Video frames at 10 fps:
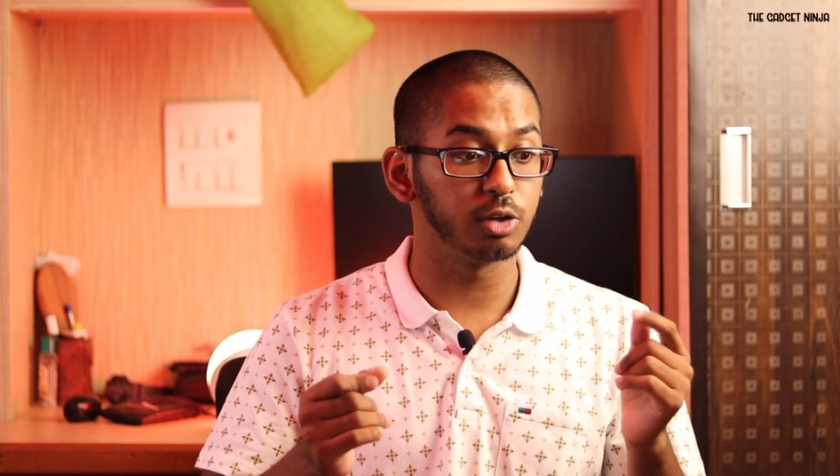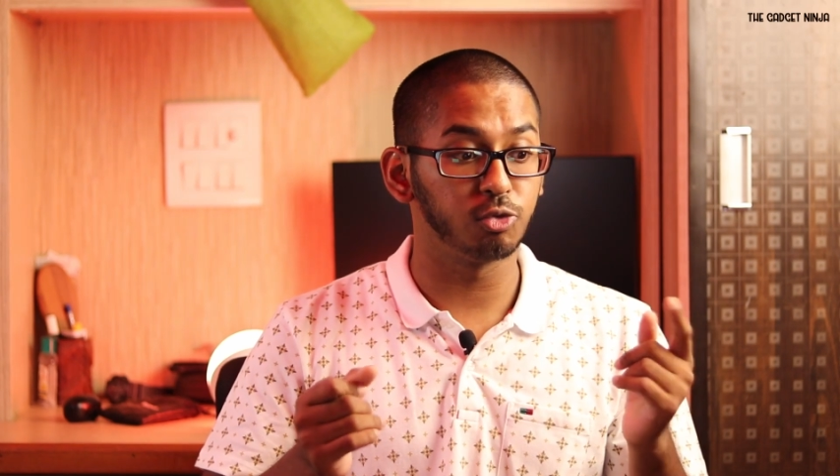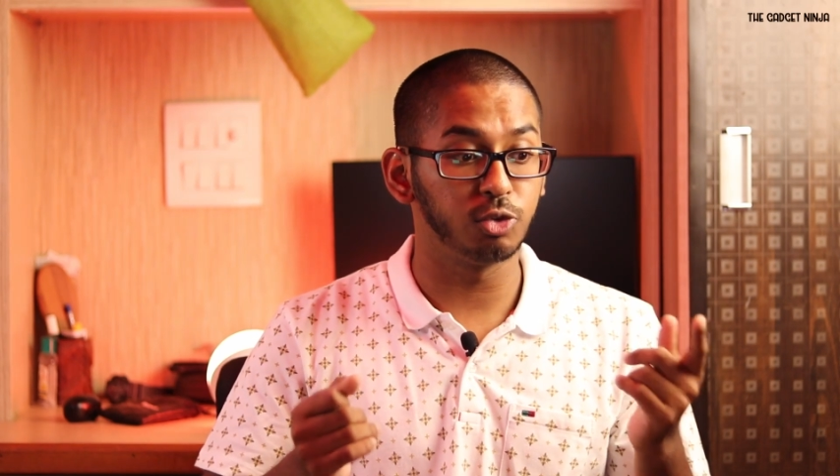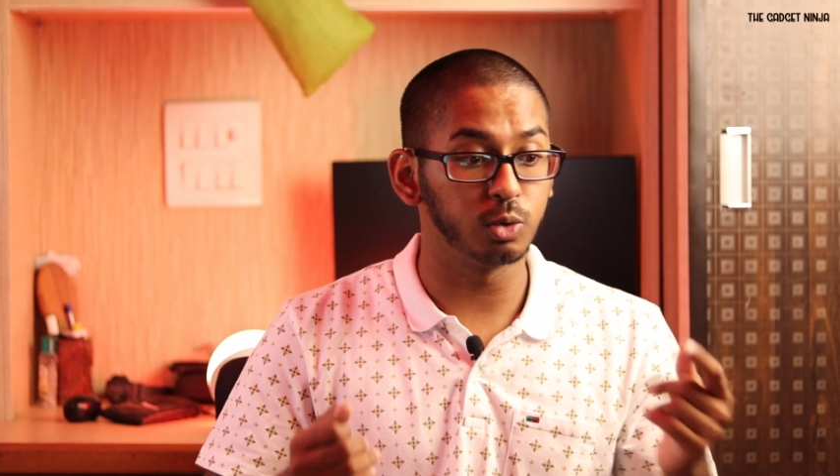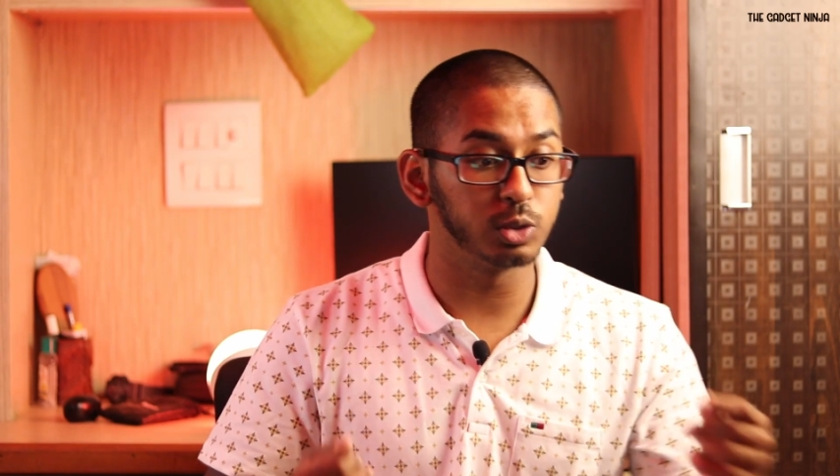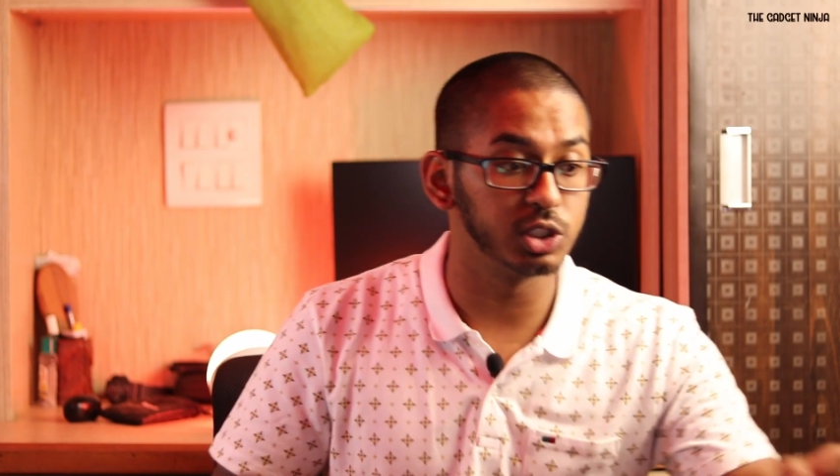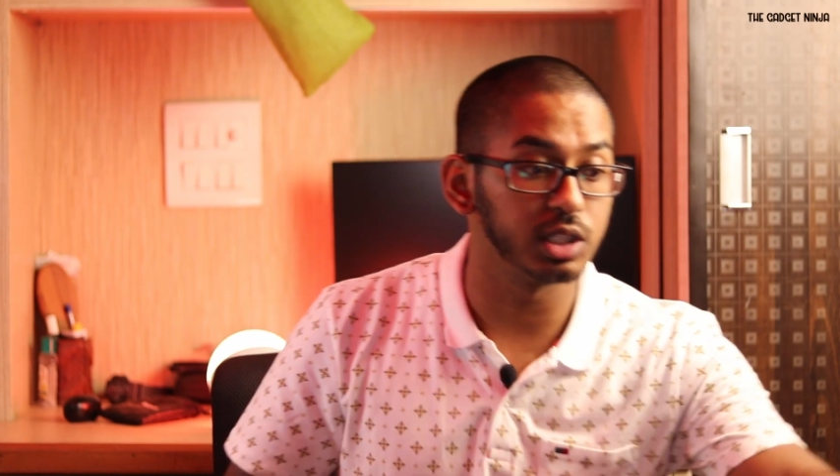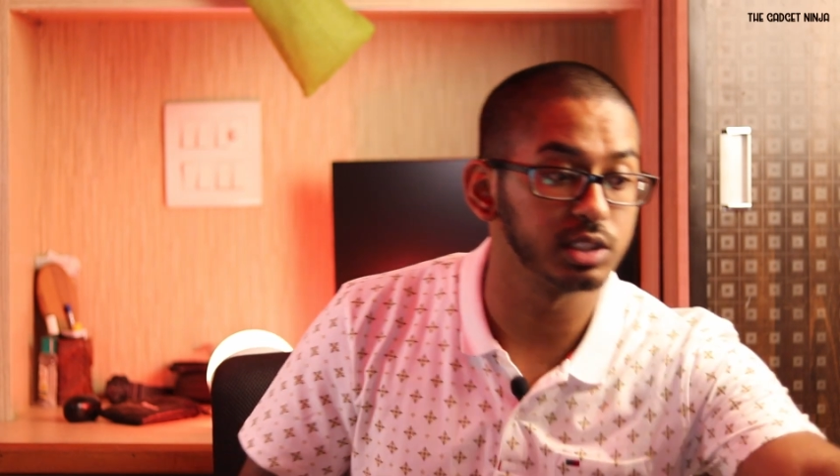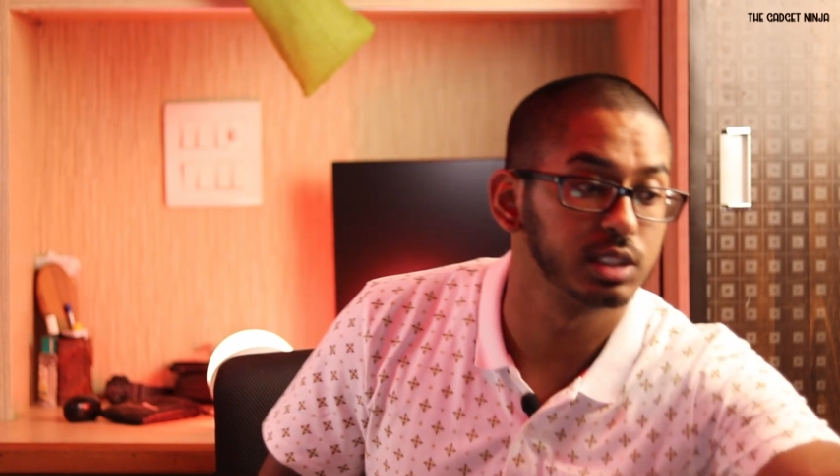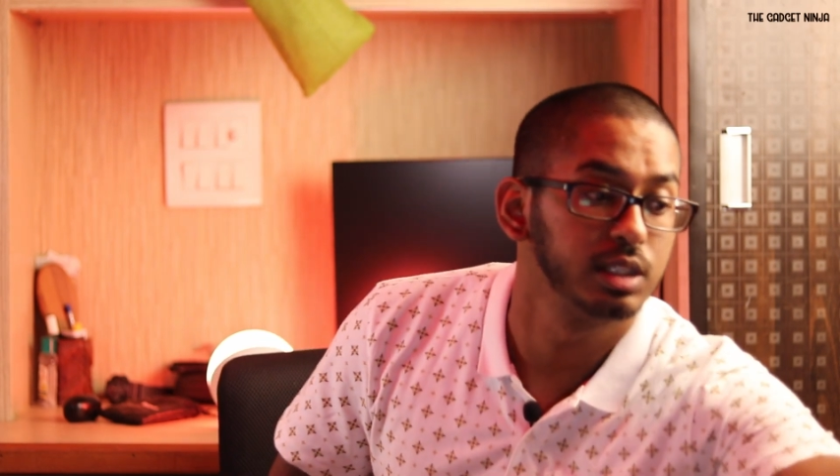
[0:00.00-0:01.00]
if you
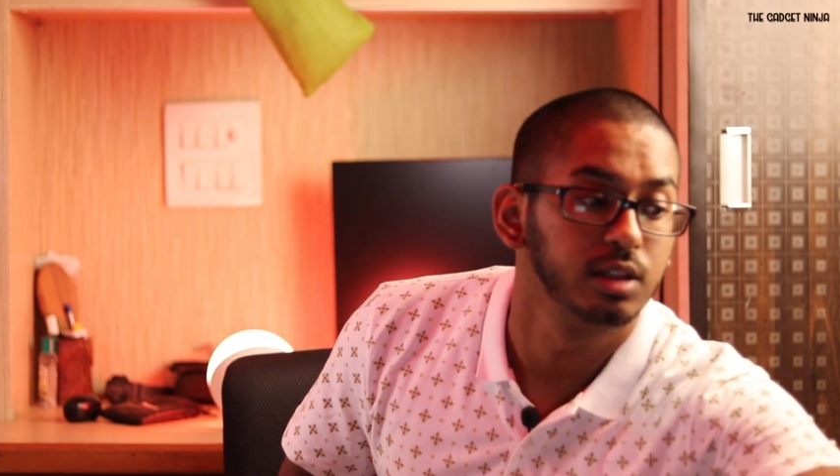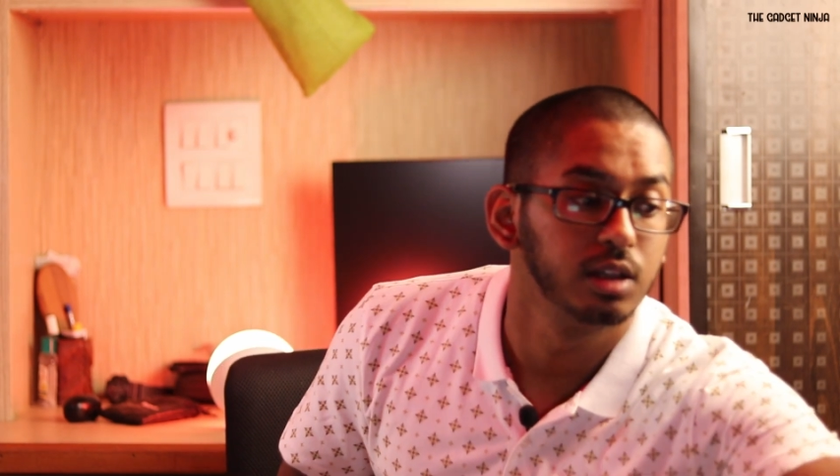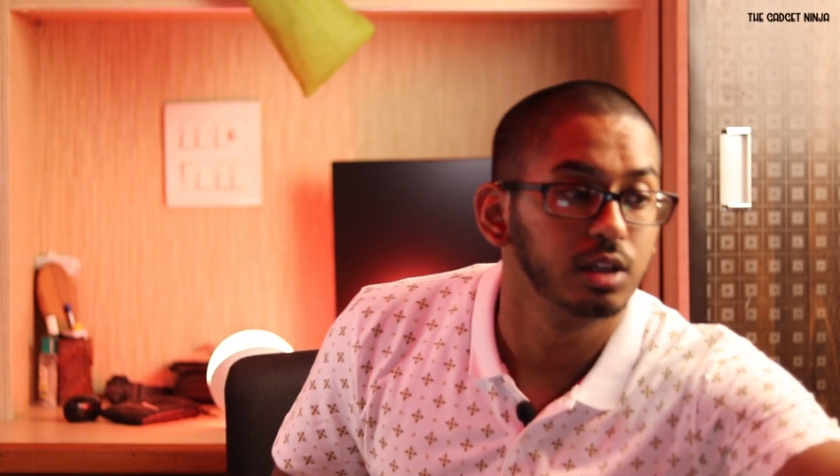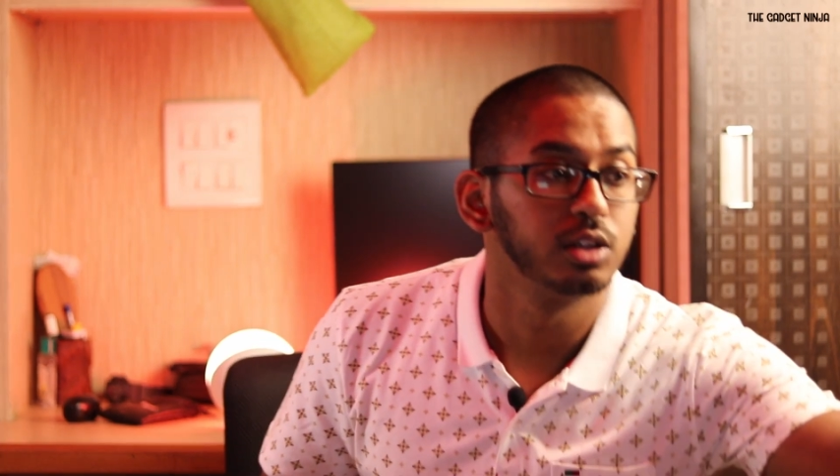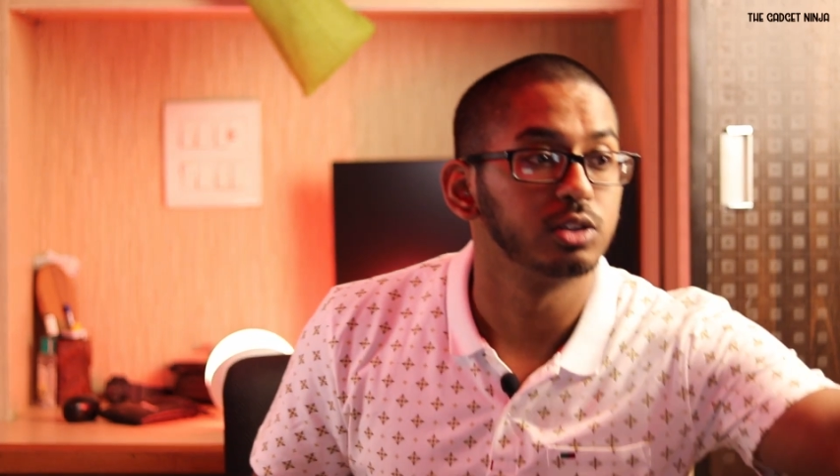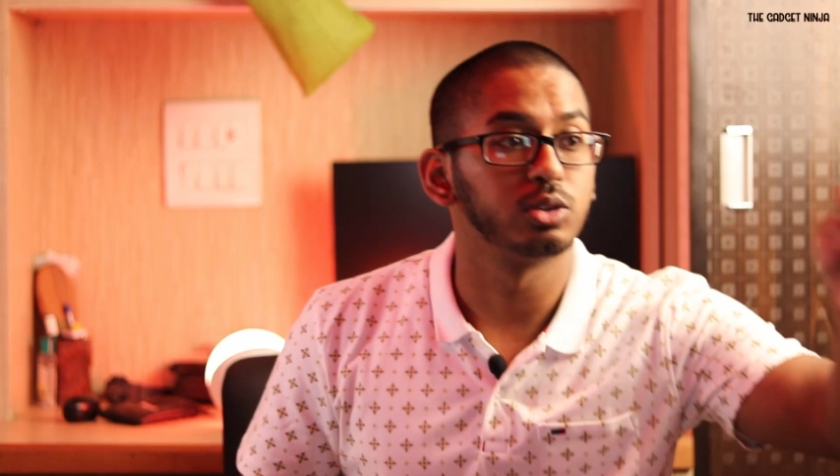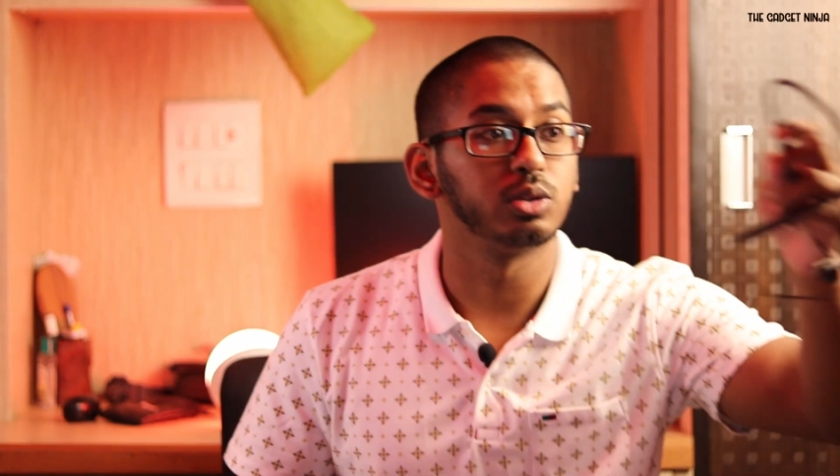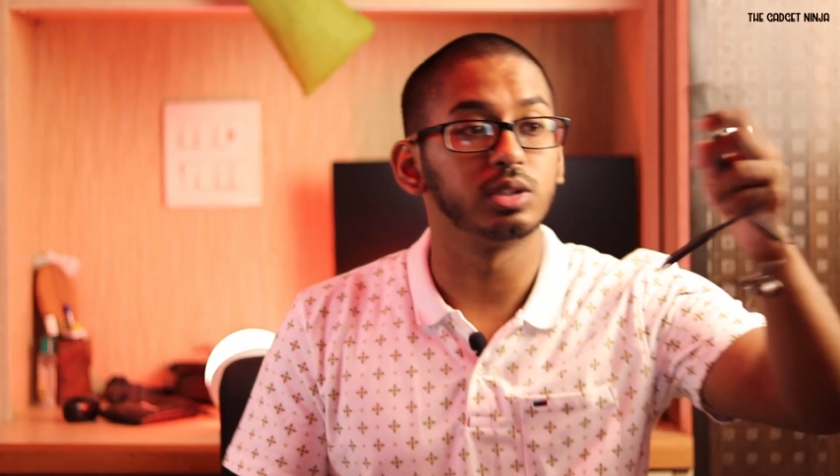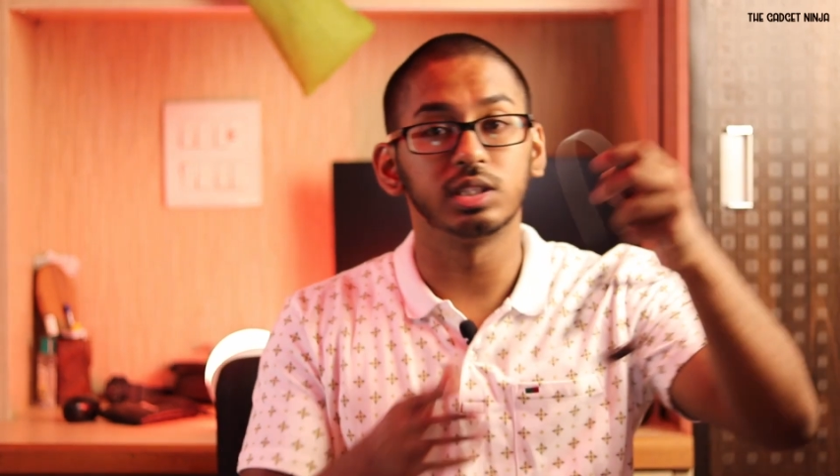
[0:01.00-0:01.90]
just, so